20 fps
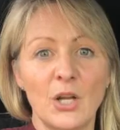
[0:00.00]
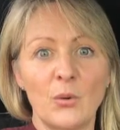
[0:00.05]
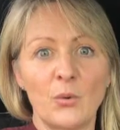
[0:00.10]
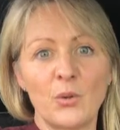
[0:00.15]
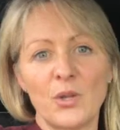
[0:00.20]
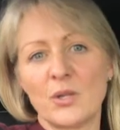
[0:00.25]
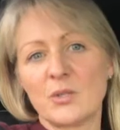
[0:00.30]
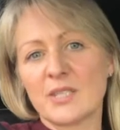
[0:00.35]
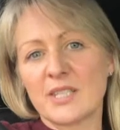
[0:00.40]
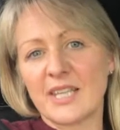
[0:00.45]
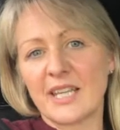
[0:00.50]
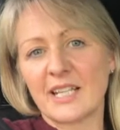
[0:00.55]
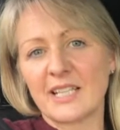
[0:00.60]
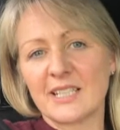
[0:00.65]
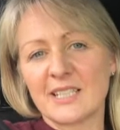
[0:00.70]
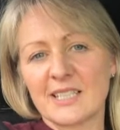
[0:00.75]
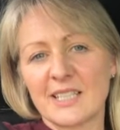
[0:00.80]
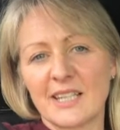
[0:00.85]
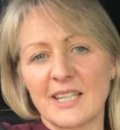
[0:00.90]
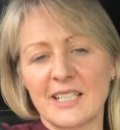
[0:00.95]
all those
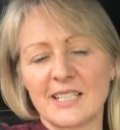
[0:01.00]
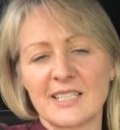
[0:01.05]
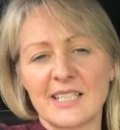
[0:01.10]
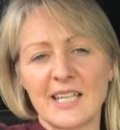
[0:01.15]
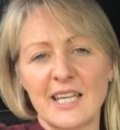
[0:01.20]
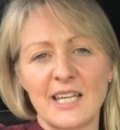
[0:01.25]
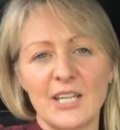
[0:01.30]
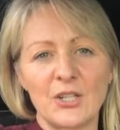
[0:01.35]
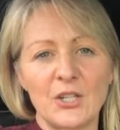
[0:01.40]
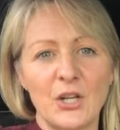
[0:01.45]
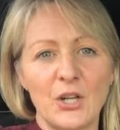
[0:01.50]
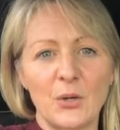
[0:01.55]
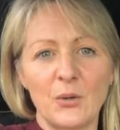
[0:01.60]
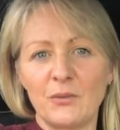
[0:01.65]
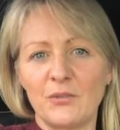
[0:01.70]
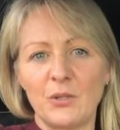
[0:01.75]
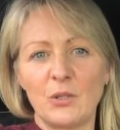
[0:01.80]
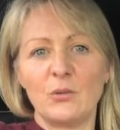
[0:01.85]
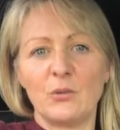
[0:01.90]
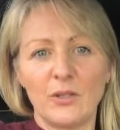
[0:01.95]
things that they say, you know,
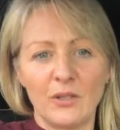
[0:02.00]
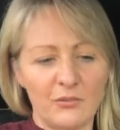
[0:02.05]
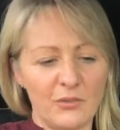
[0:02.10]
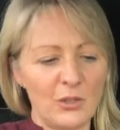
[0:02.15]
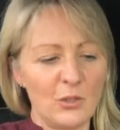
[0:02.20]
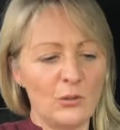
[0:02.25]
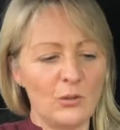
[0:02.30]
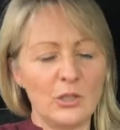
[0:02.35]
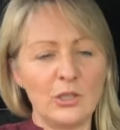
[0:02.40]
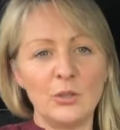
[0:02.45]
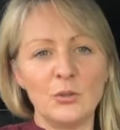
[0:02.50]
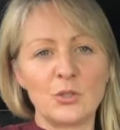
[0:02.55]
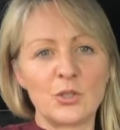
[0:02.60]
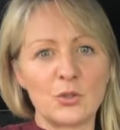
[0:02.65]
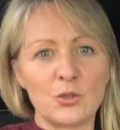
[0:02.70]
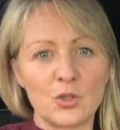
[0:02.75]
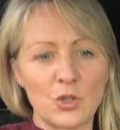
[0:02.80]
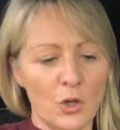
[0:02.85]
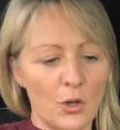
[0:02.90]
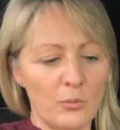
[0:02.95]
if you lose your
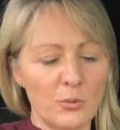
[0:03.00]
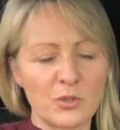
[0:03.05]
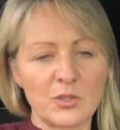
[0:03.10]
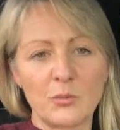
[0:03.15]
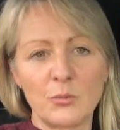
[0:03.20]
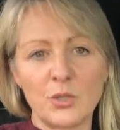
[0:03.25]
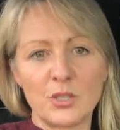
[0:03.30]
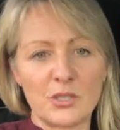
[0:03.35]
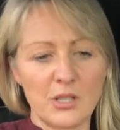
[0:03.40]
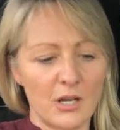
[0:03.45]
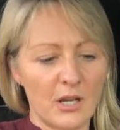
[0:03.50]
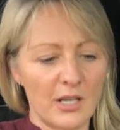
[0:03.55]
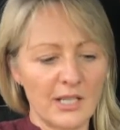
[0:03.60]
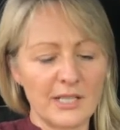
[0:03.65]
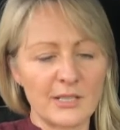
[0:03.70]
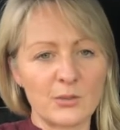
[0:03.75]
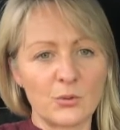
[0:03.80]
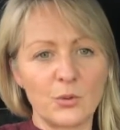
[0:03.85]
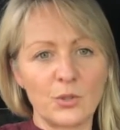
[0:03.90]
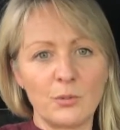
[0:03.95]
job or someone
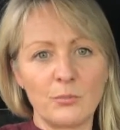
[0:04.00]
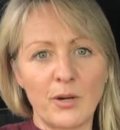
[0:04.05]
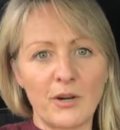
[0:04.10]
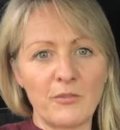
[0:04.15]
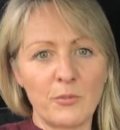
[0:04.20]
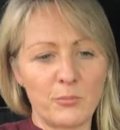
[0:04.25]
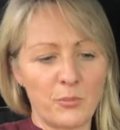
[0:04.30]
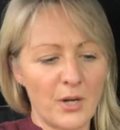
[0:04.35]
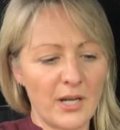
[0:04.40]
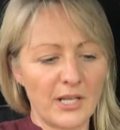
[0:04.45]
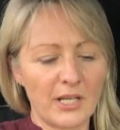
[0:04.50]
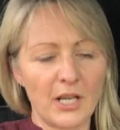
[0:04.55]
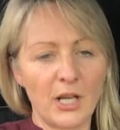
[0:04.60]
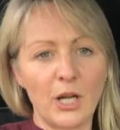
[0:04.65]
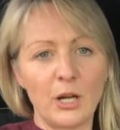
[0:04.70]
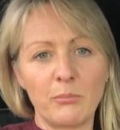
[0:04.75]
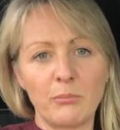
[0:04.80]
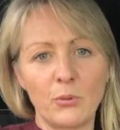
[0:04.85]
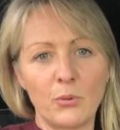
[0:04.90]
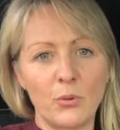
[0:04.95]
dies or you have a
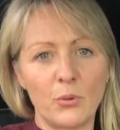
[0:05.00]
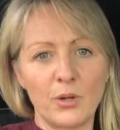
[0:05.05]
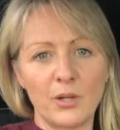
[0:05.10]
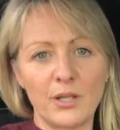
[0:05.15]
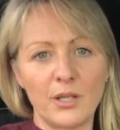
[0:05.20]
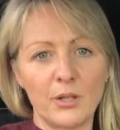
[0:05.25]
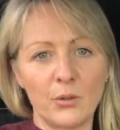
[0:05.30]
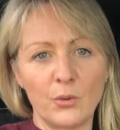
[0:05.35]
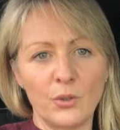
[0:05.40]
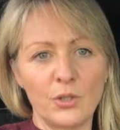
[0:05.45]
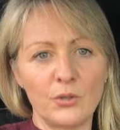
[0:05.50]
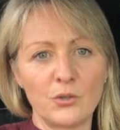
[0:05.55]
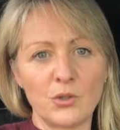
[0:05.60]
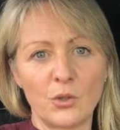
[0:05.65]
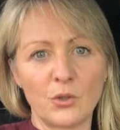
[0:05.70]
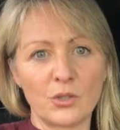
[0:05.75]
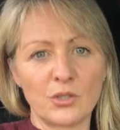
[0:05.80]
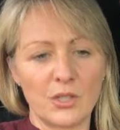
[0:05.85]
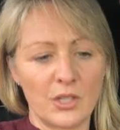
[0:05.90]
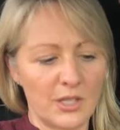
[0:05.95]
breakup or your
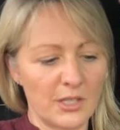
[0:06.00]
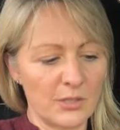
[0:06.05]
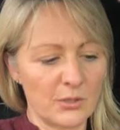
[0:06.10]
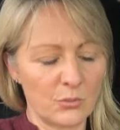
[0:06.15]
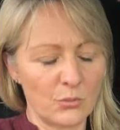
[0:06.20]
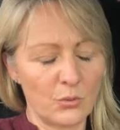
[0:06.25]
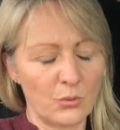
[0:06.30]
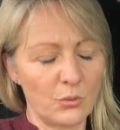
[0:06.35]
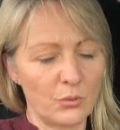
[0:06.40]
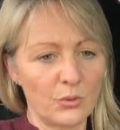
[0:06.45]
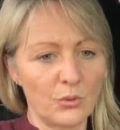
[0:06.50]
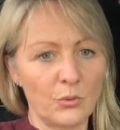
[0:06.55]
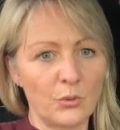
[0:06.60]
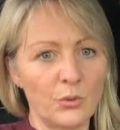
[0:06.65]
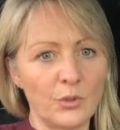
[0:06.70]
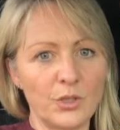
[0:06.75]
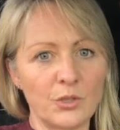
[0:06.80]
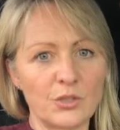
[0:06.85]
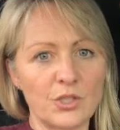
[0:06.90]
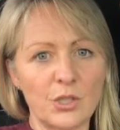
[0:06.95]
dog dies or
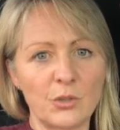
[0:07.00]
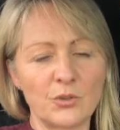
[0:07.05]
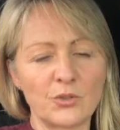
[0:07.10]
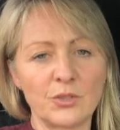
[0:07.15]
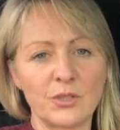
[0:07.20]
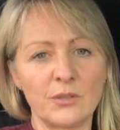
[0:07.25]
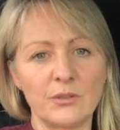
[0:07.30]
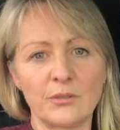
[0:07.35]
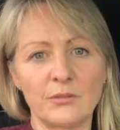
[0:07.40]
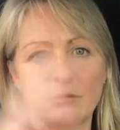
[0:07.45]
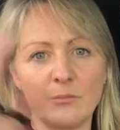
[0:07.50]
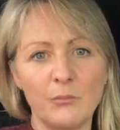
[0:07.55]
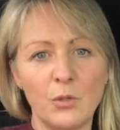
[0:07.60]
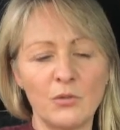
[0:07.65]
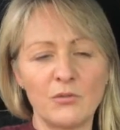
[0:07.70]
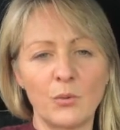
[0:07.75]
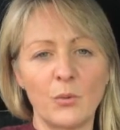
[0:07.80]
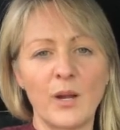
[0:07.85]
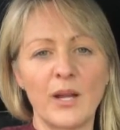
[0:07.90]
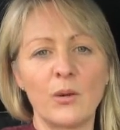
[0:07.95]
your children
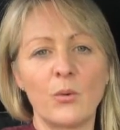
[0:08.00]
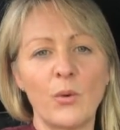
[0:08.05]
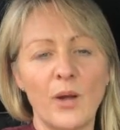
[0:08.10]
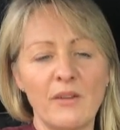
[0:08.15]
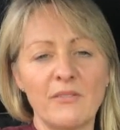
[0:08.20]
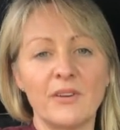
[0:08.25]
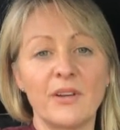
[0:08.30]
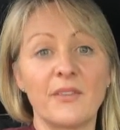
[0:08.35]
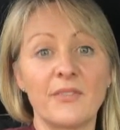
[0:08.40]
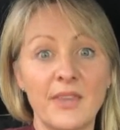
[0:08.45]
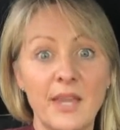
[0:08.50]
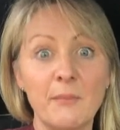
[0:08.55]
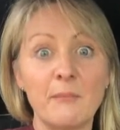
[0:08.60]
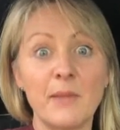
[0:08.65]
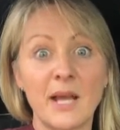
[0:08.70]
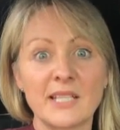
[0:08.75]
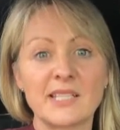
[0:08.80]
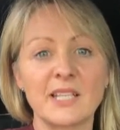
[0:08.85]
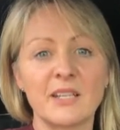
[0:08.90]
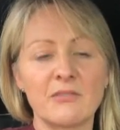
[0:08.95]
move away or whatever, they're
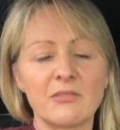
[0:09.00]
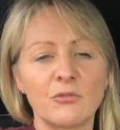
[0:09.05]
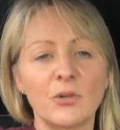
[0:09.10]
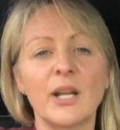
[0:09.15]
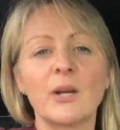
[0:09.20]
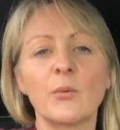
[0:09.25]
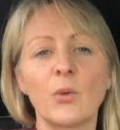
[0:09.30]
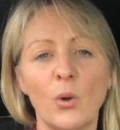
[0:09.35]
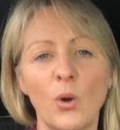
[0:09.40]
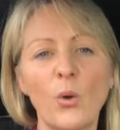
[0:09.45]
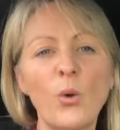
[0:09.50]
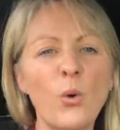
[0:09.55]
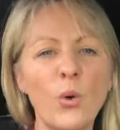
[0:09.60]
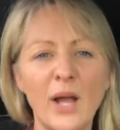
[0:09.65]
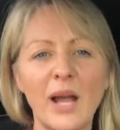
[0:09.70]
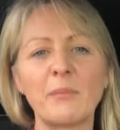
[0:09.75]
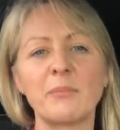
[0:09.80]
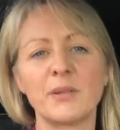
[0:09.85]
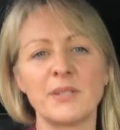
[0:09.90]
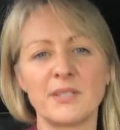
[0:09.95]
massive, right? They all
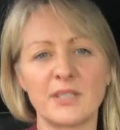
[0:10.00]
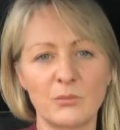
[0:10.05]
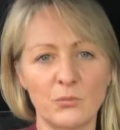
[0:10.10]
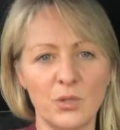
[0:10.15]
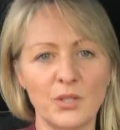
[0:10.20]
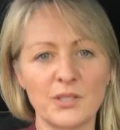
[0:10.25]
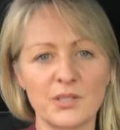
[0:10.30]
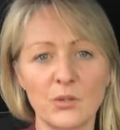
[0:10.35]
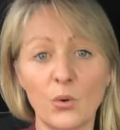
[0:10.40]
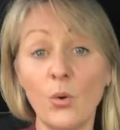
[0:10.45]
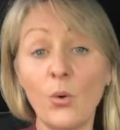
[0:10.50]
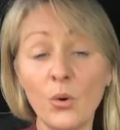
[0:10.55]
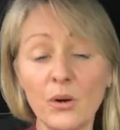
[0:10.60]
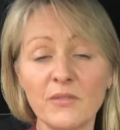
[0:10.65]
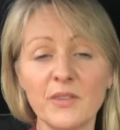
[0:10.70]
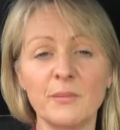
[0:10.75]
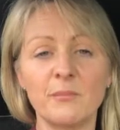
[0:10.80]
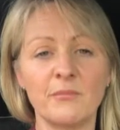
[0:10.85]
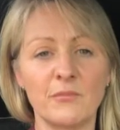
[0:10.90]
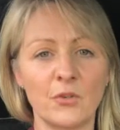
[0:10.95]
happened at once, all of
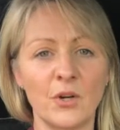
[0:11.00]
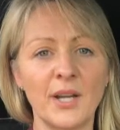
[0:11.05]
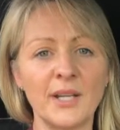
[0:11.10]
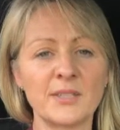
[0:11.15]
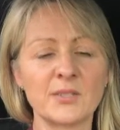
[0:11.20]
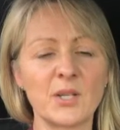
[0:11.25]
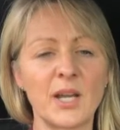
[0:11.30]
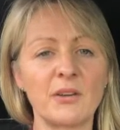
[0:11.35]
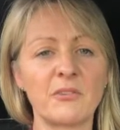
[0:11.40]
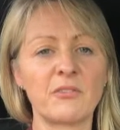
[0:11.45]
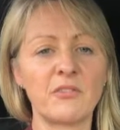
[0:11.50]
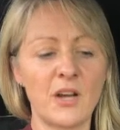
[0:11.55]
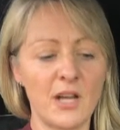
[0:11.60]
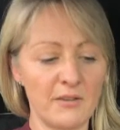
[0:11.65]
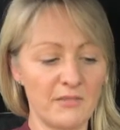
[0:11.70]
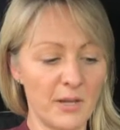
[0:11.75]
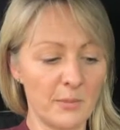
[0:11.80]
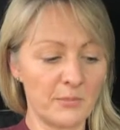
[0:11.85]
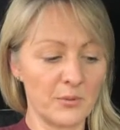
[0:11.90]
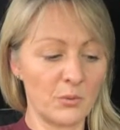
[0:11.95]
them, right? So I had
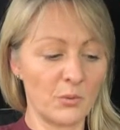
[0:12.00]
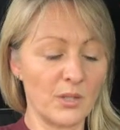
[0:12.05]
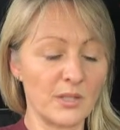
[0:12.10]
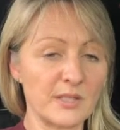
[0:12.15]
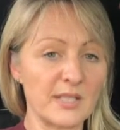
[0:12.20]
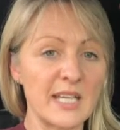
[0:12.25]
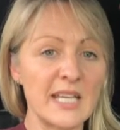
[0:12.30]
5 happen at once.